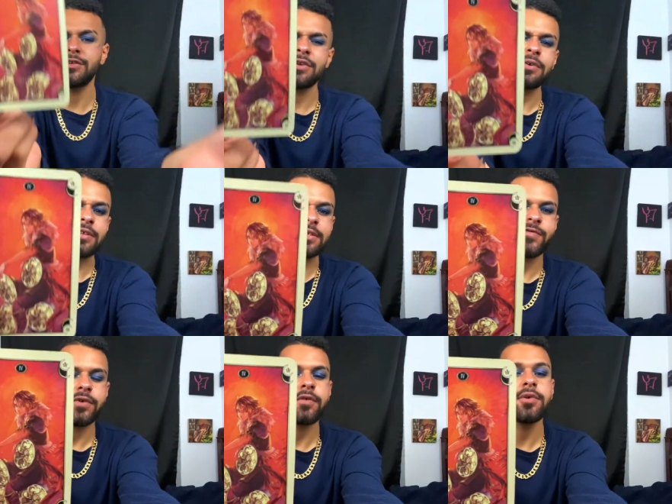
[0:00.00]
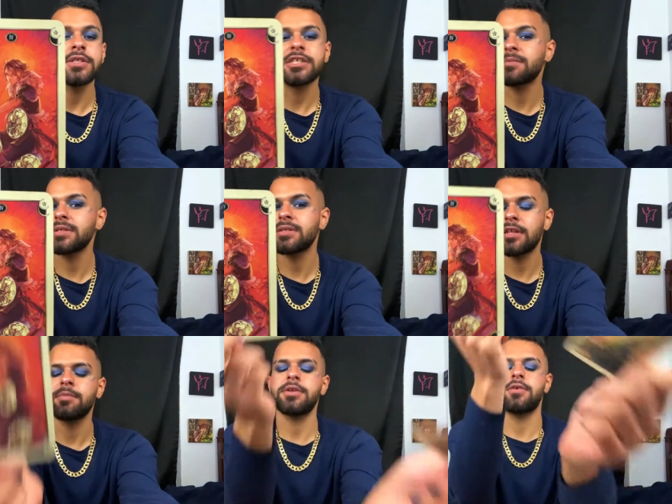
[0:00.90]
you know this. Four of Coins comes in
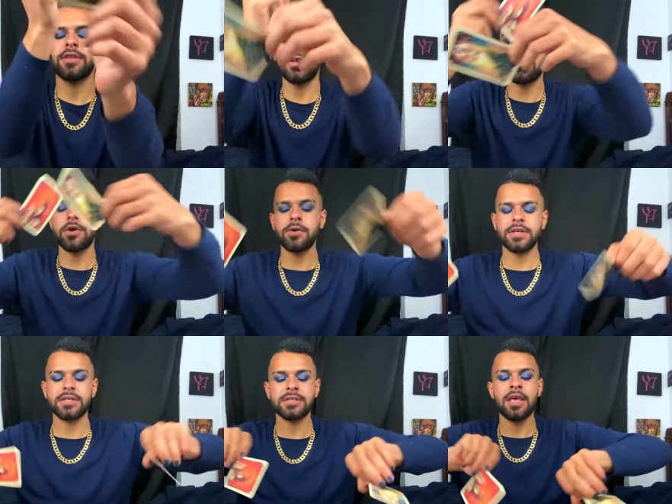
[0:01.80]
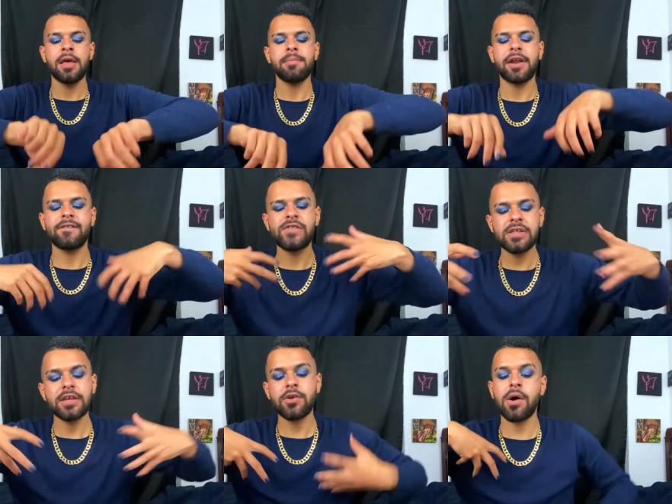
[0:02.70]
letting me know that you know this. But I feel
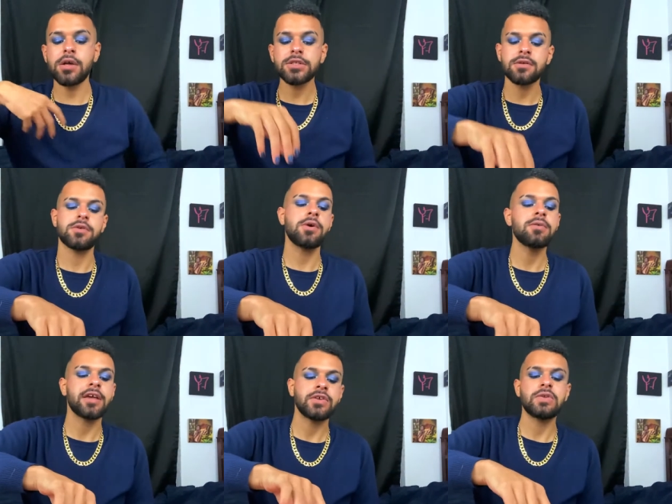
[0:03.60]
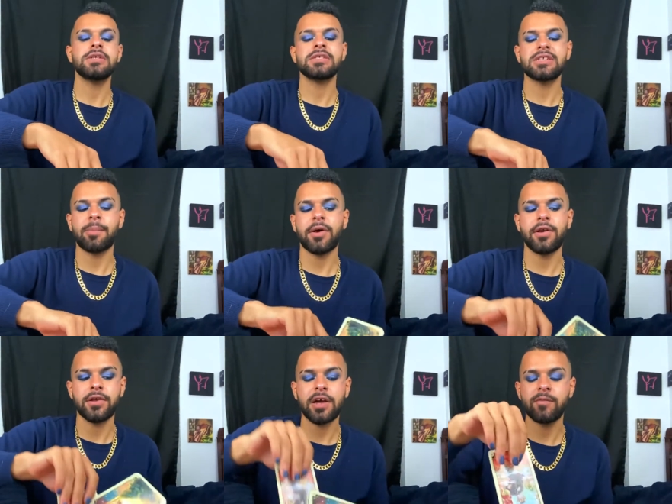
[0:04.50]
like you also know that you need to step out of
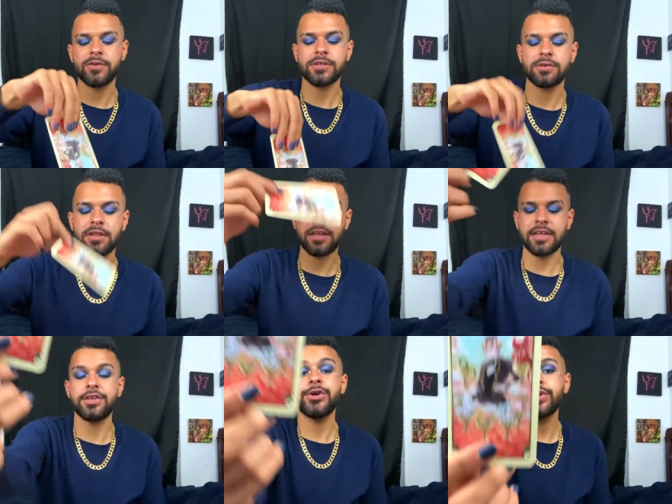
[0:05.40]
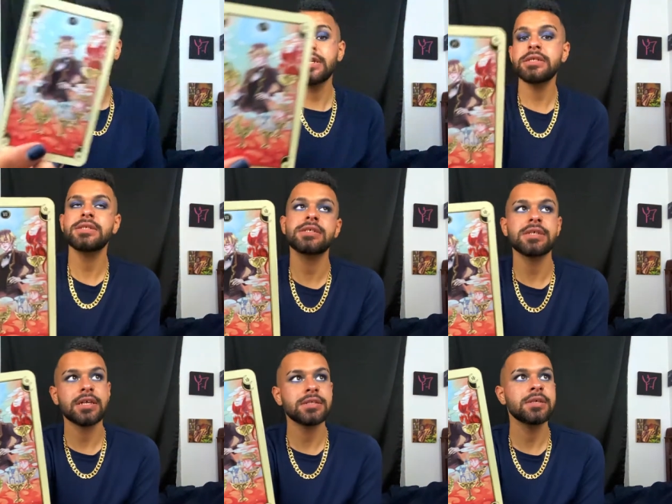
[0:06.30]
your comfort zone. That your key to
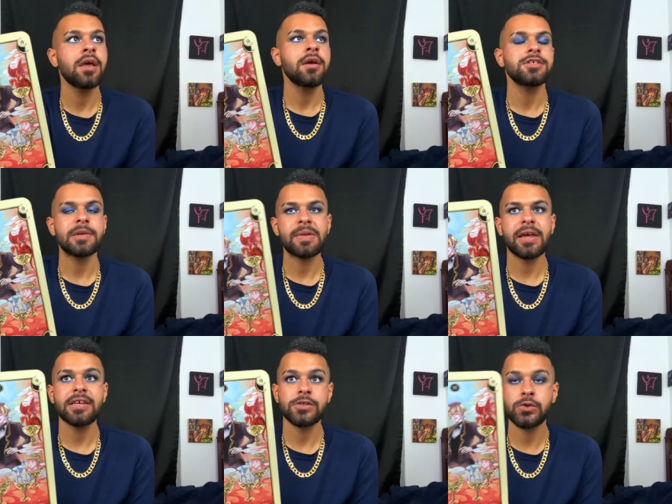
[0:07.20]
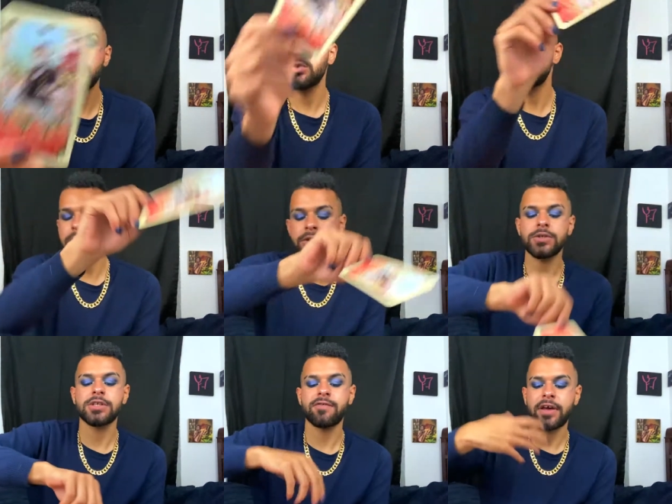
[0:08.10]
success, Gemini, is you putting
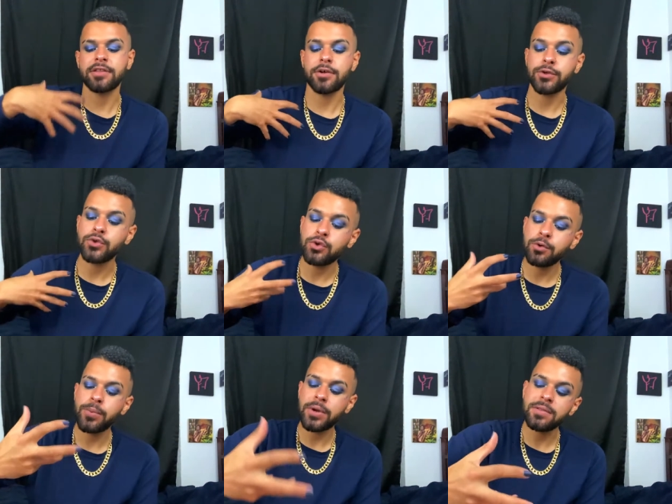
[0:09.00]
yourself out there, you putting